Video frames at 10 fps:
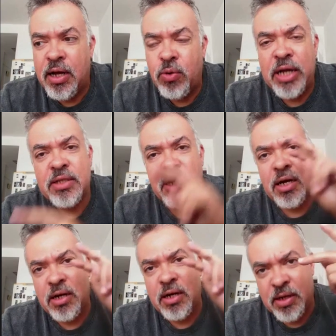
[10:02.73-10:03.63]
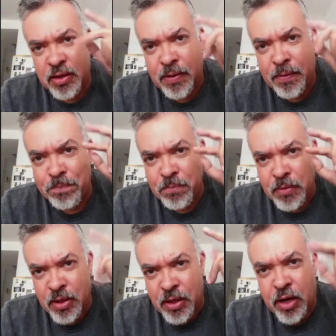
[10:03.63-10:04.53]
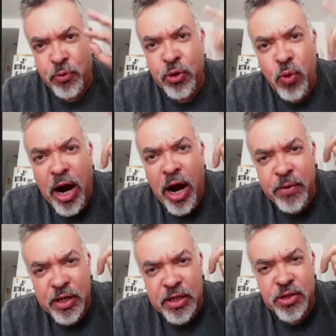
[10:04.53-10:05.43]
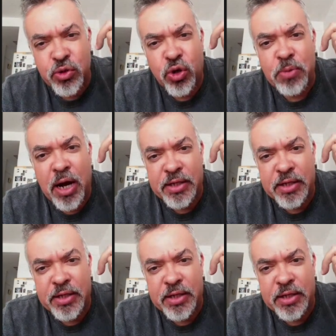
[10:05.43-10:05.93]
a, uh, a, uh, a, rewiring in your mind.